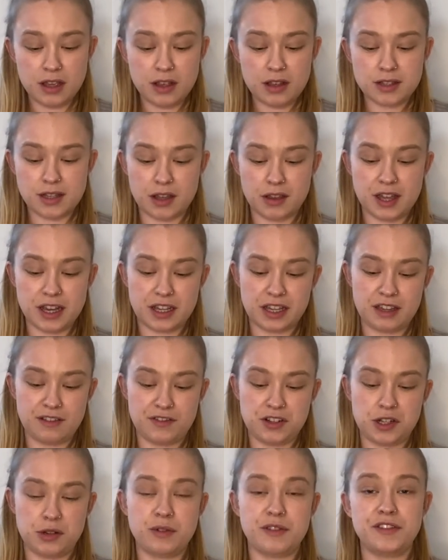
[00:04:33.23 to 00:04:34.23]
So that
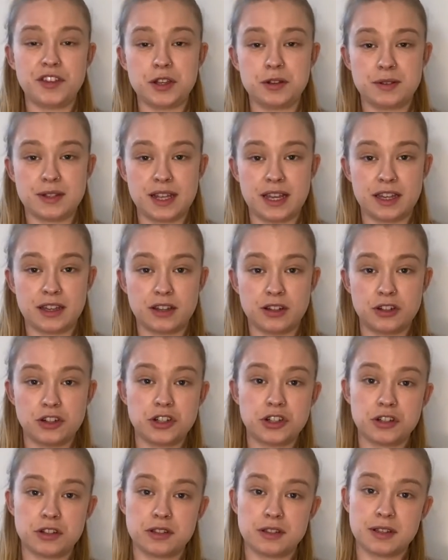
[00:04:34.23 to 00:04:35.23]
gives you a few seconds
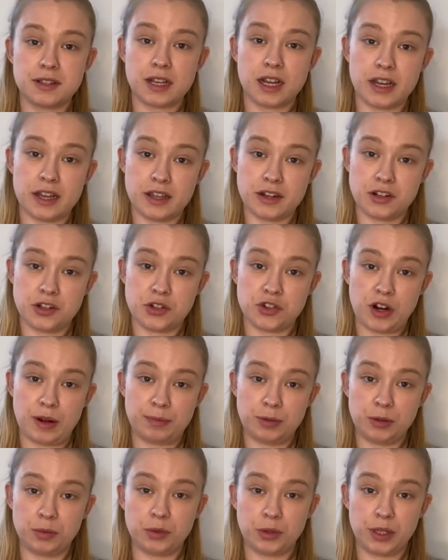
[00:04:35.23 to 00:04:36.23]
just to tighten a
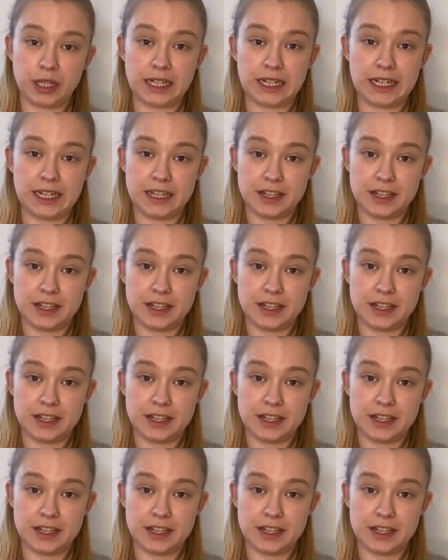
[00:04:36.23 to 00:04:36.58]
strap up quickly.